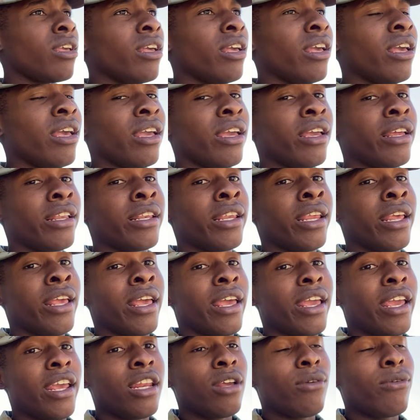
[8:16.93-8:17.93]
and
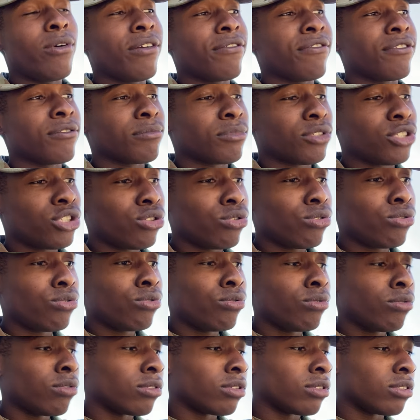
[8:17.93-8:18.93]
anywhere from
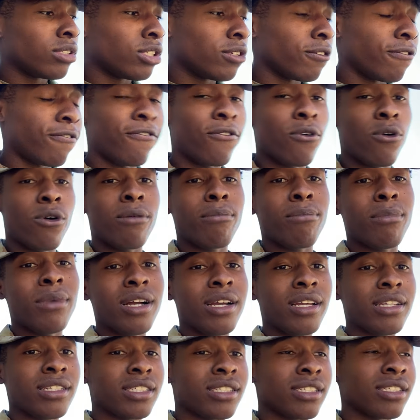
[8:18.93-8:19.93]
2 to 4
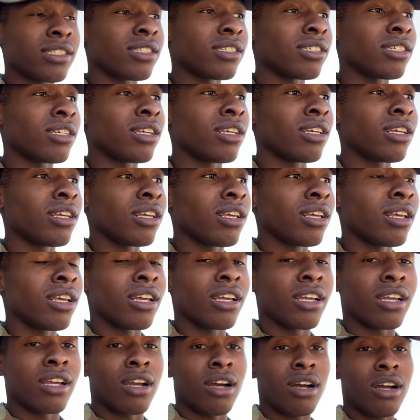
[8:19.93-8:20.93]
months
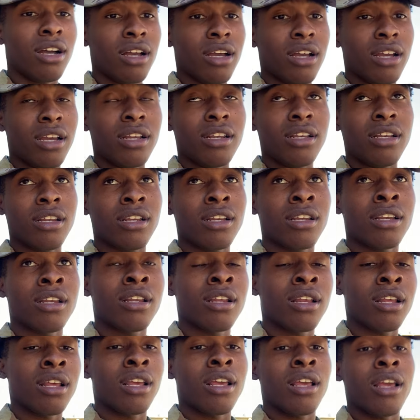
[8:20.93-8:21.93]

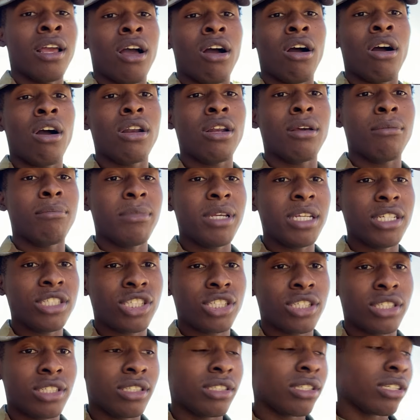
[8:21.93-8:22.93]
gone on a
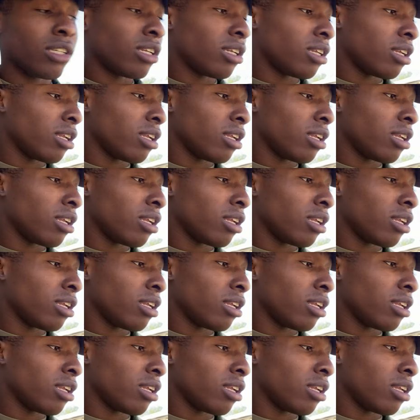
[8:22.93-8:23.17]
mission,